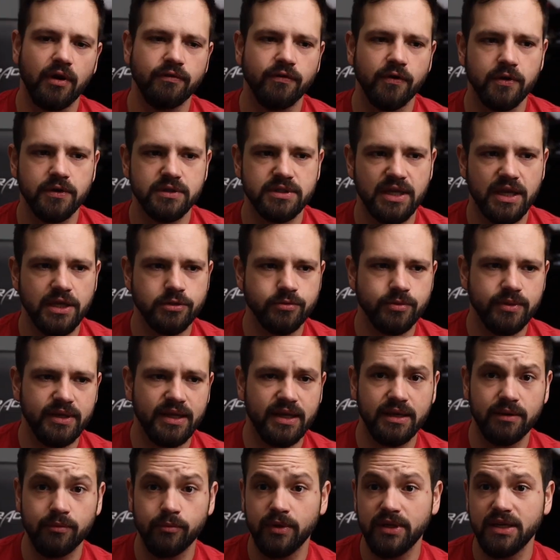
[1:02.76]
our, focus last week,
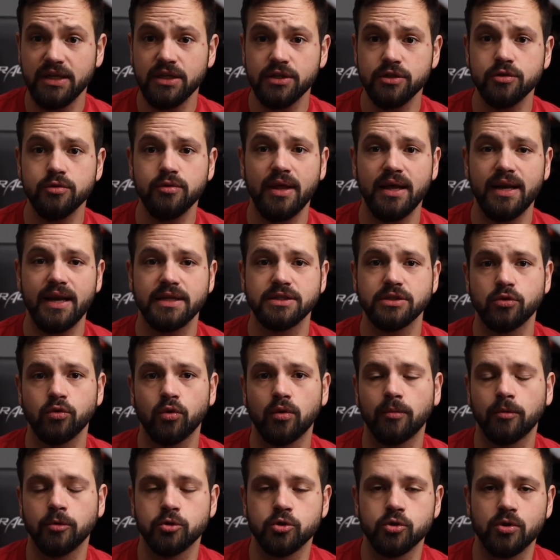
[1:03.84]
and then we didn't do that as a
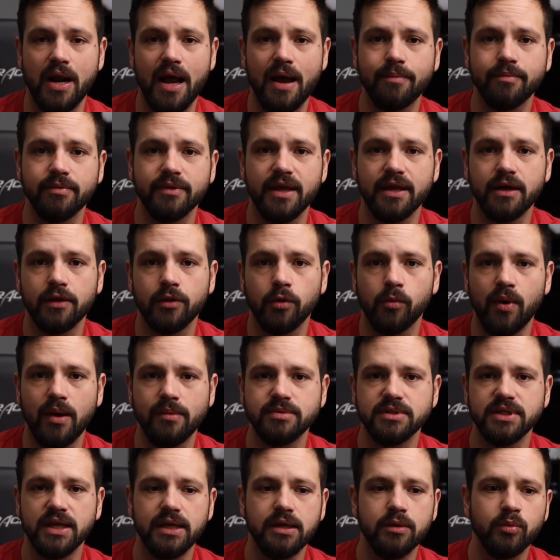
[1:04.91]
normal drop. And then on the
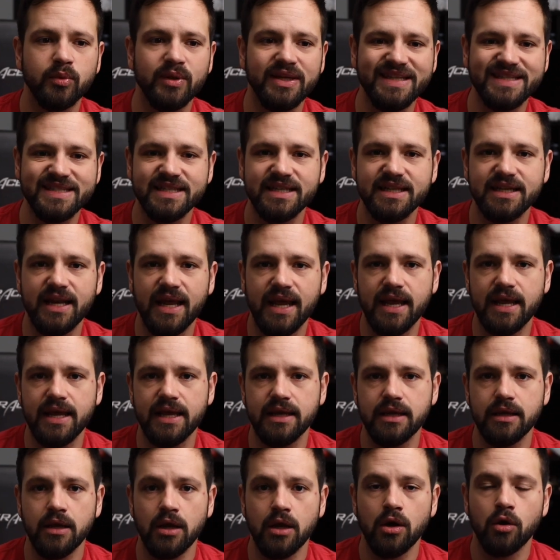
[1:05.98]
website, we did
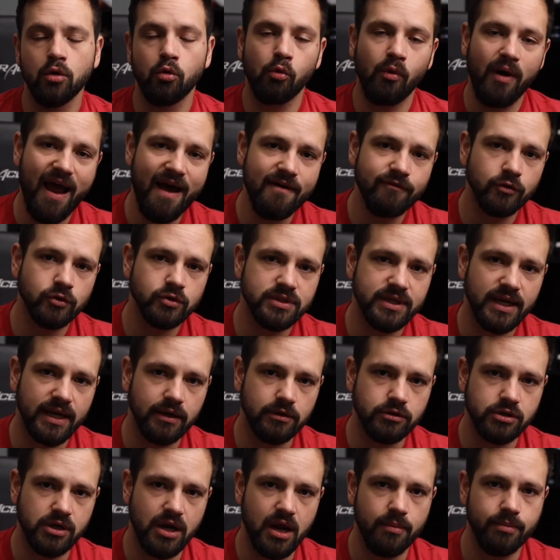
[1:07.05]
a raffle
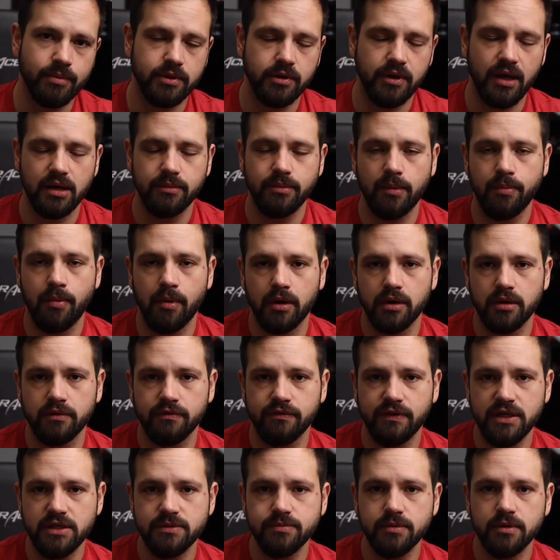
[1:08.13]
style drop, and you had to be part of
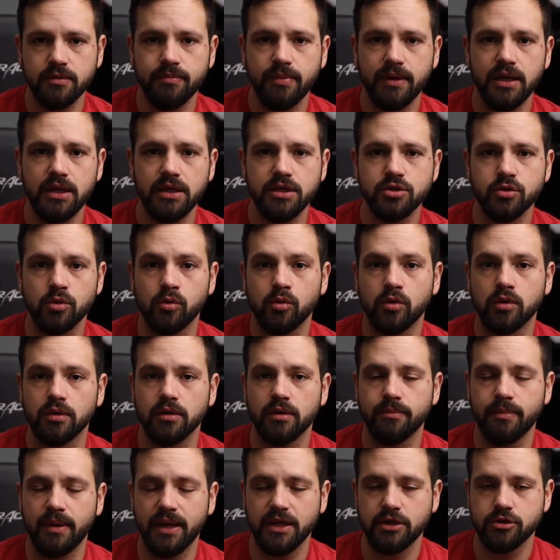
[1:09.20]
the Facebook page or
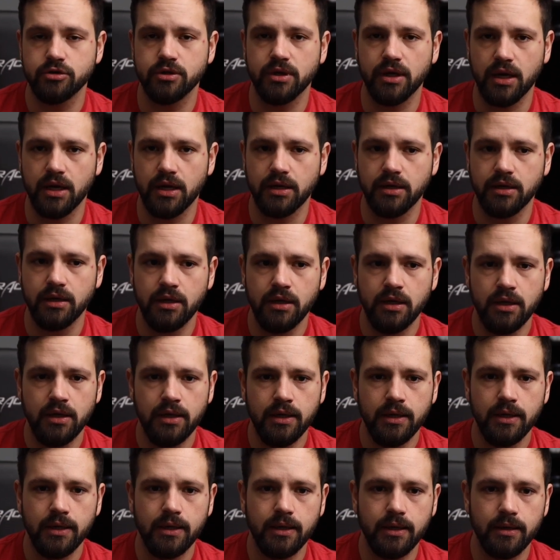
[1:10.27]
the Patreon.
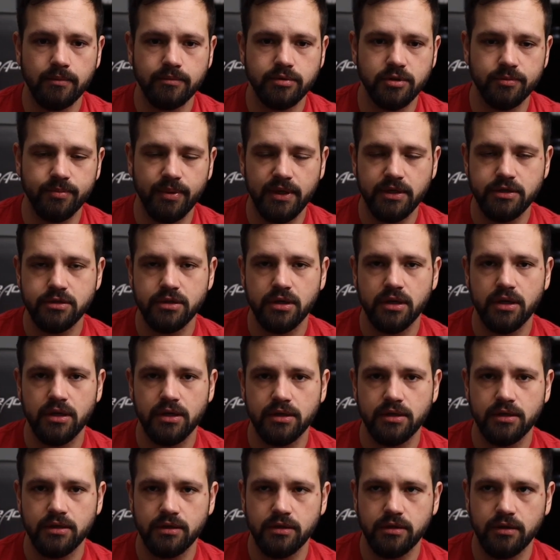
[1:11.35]
Um, so
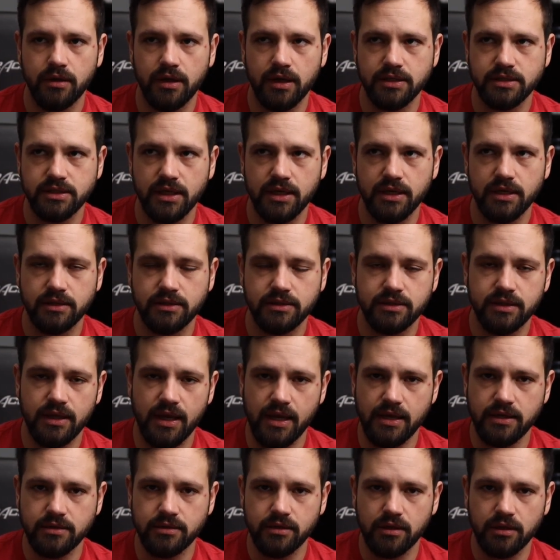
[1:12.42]
Patreon, you guys got to
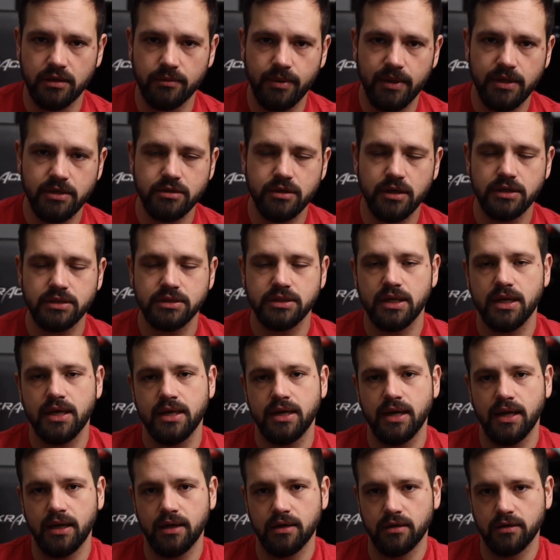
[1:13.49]
enter on the Patreon
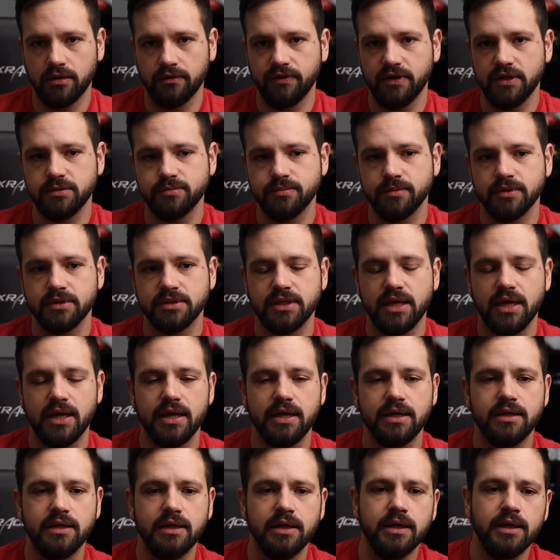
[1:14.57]
side and on the Facebook
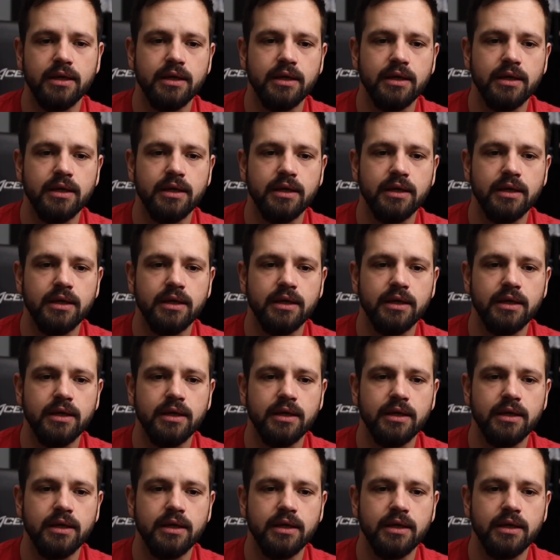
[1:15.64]
side,